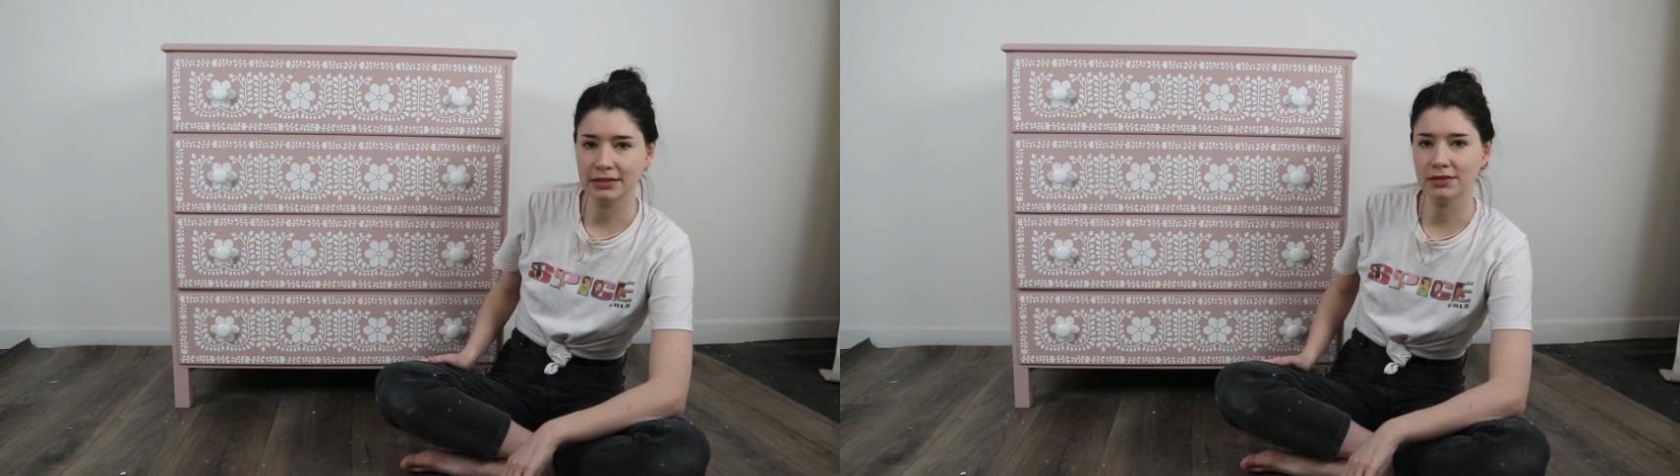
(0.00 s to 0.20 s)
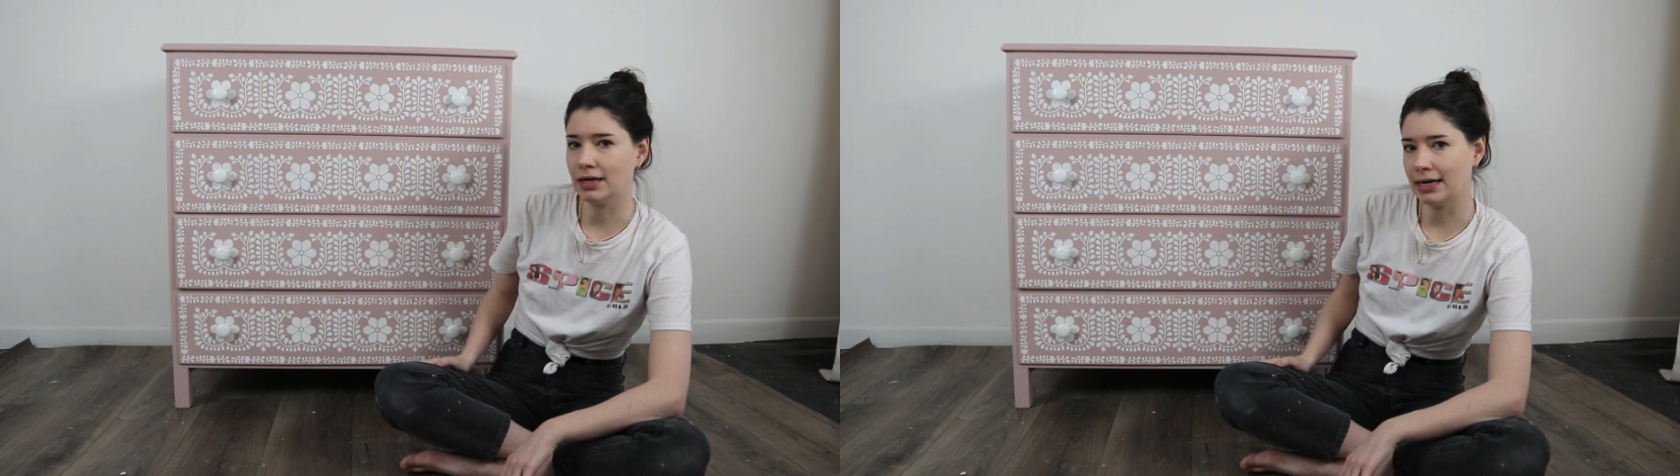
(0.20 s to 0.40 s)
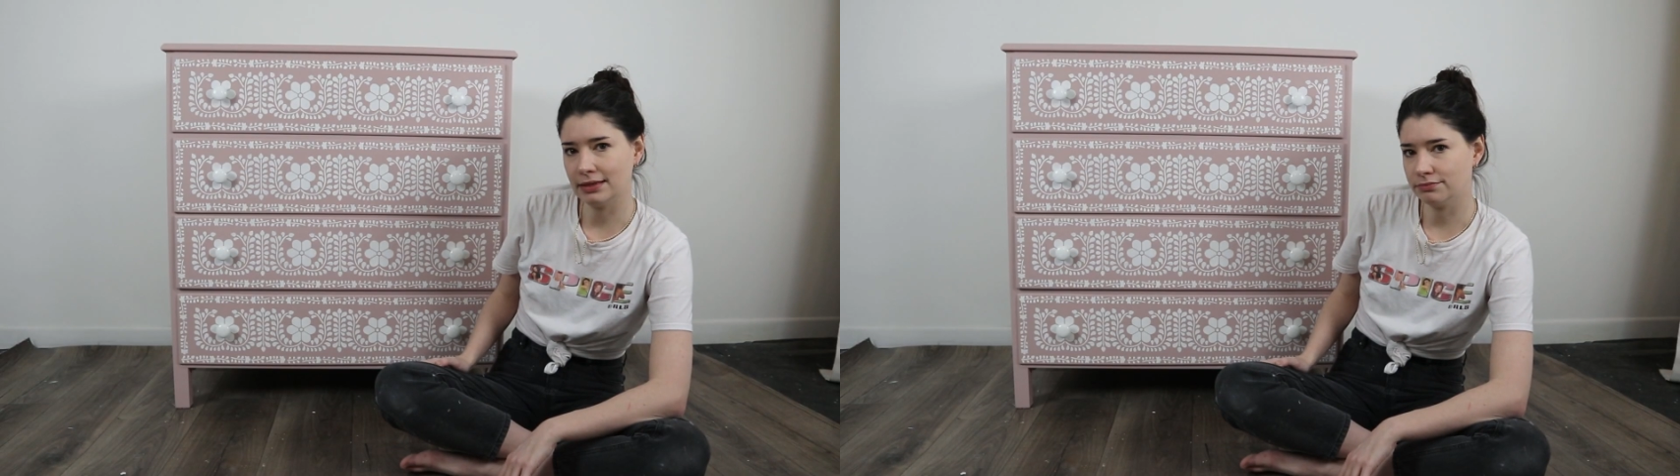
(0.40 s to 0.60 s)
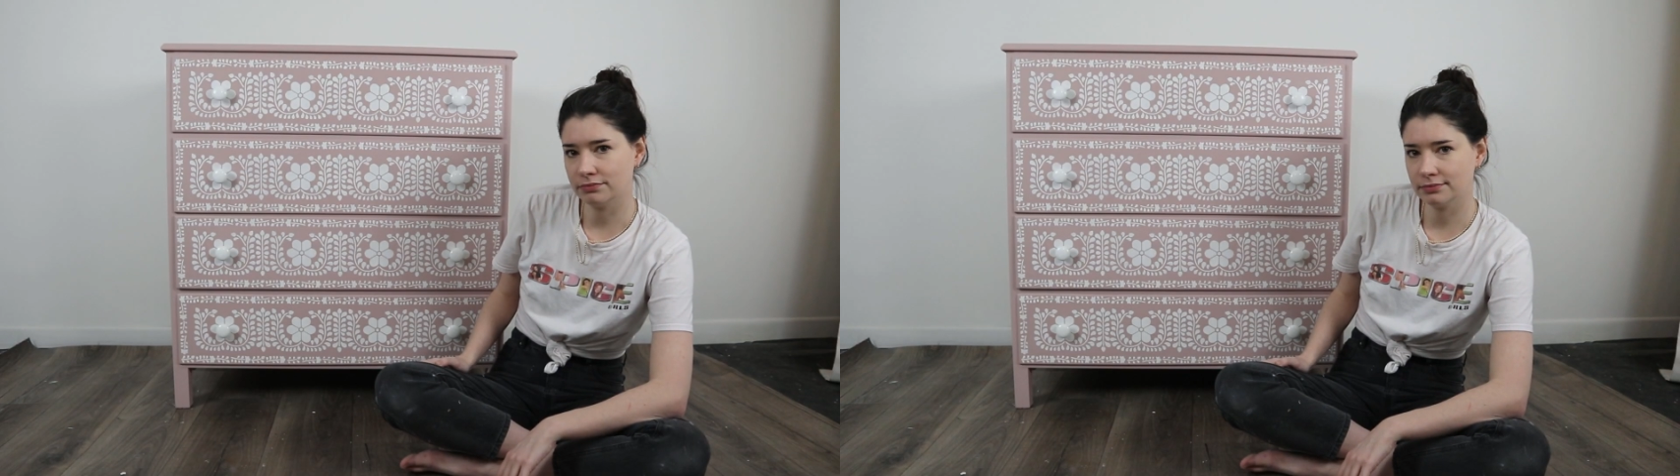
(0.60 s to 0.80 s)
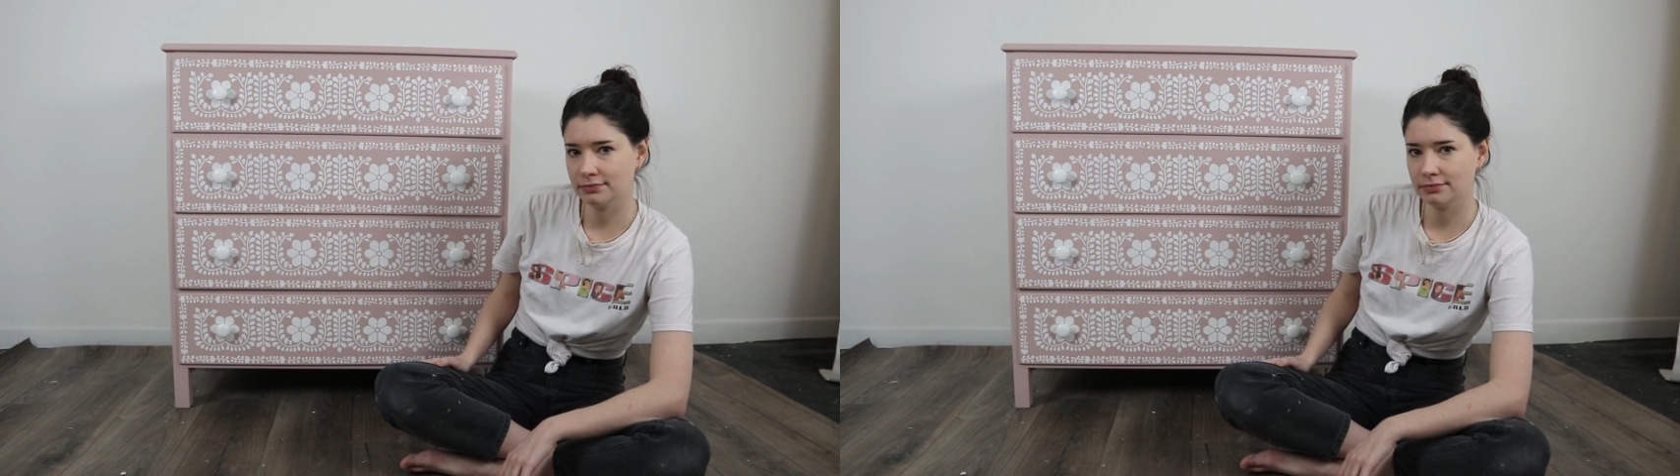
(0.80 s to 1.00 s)

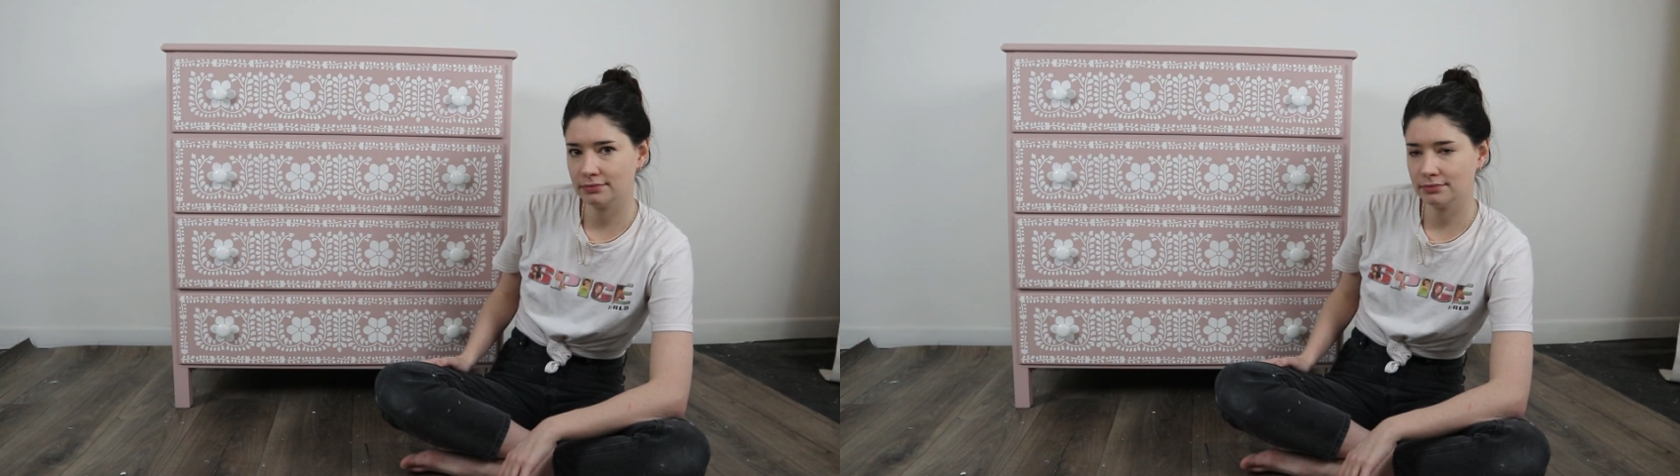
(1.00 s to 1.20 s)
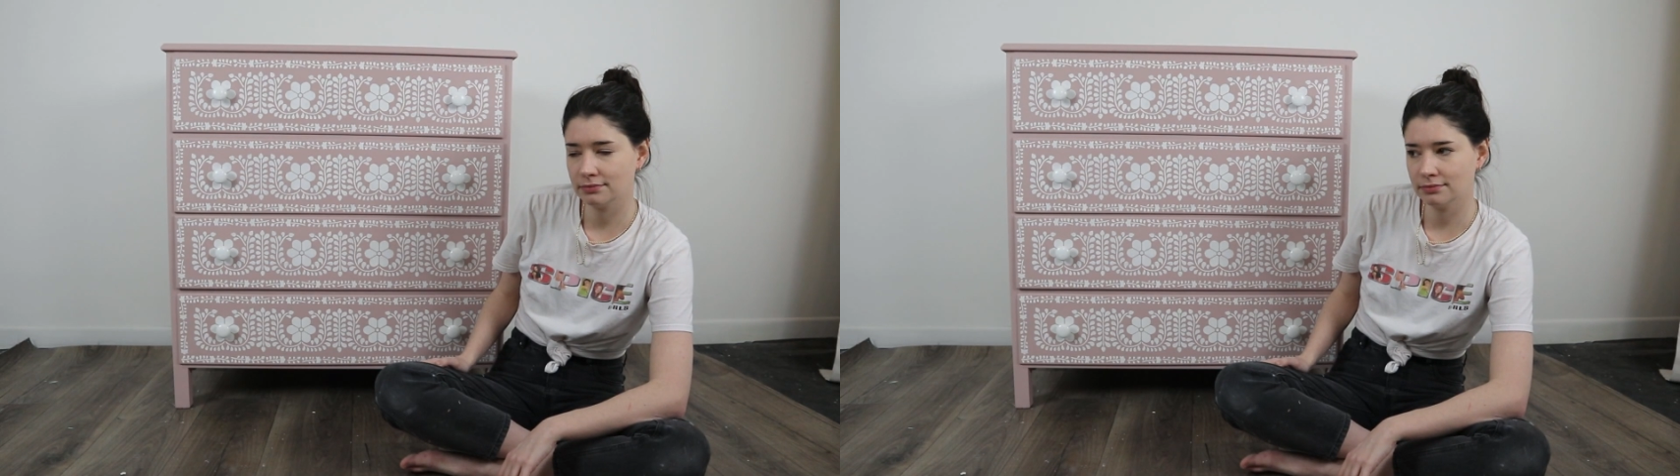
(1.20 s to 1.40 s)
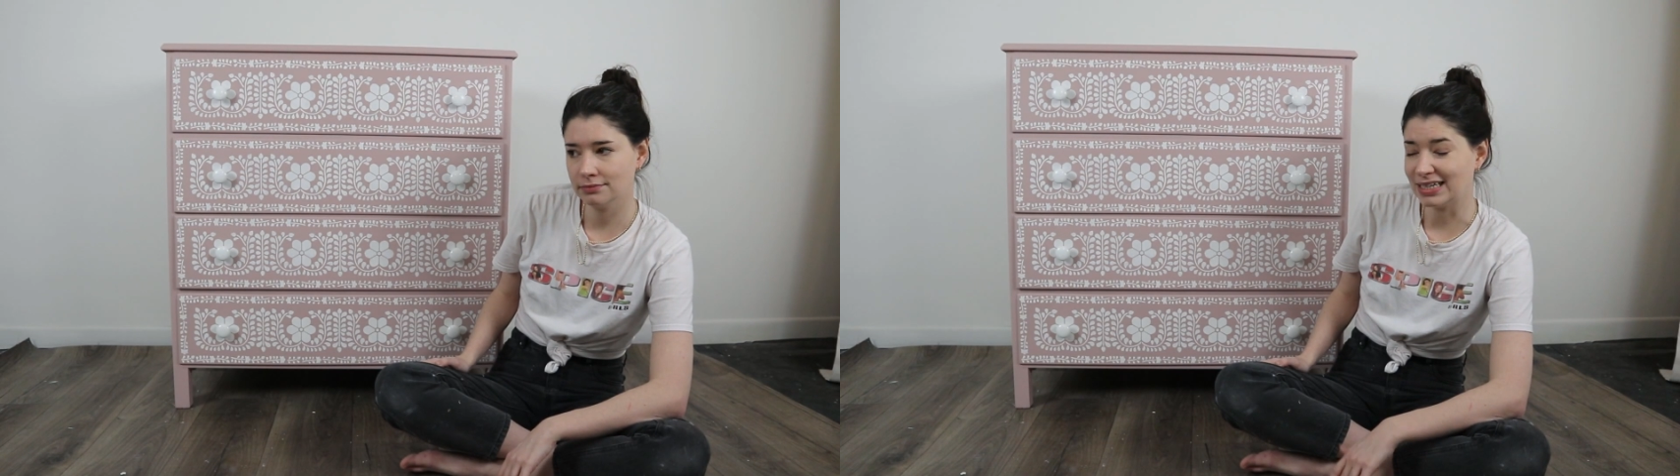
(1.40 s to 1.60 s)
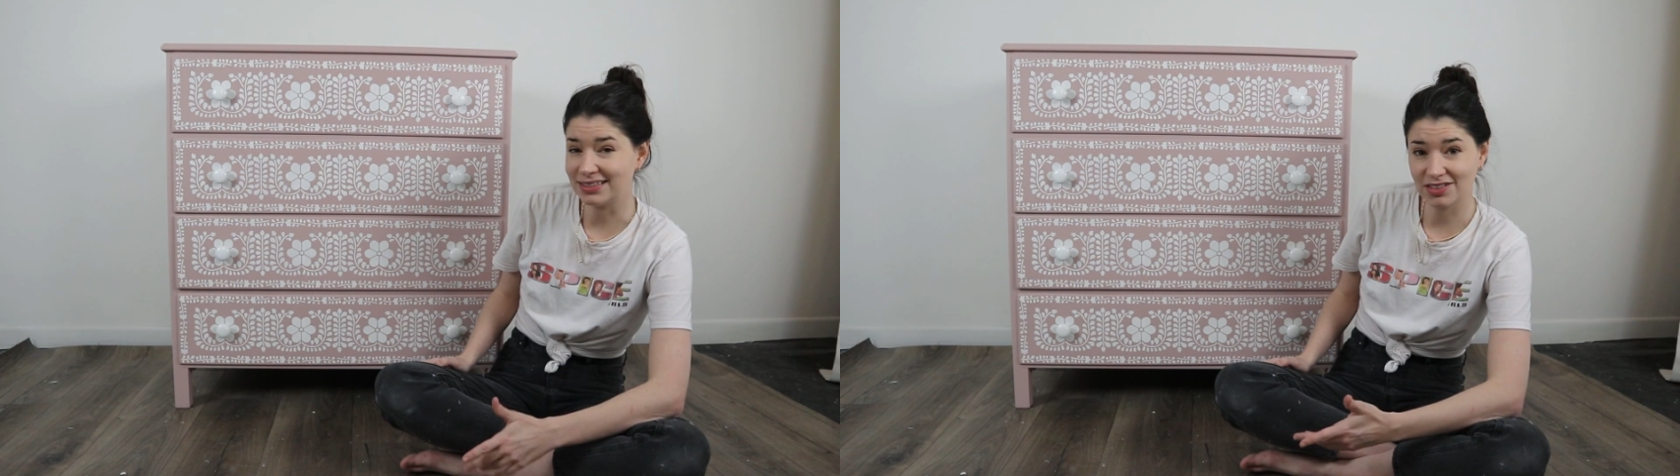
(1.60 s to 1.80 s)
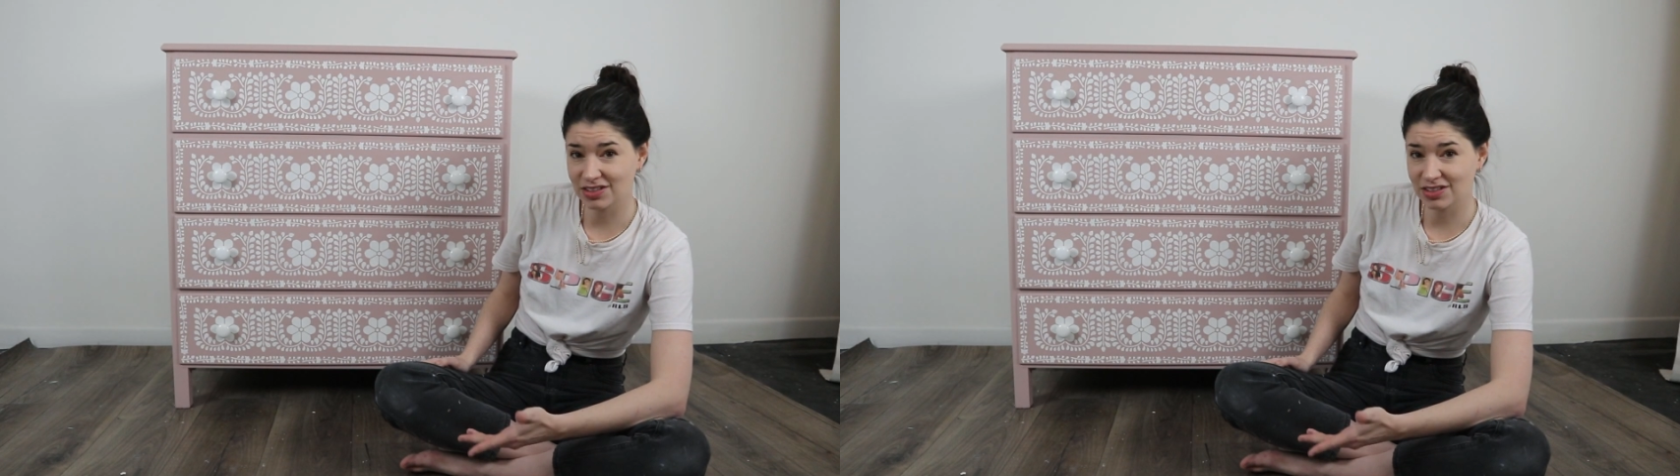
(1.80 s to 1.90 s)
It's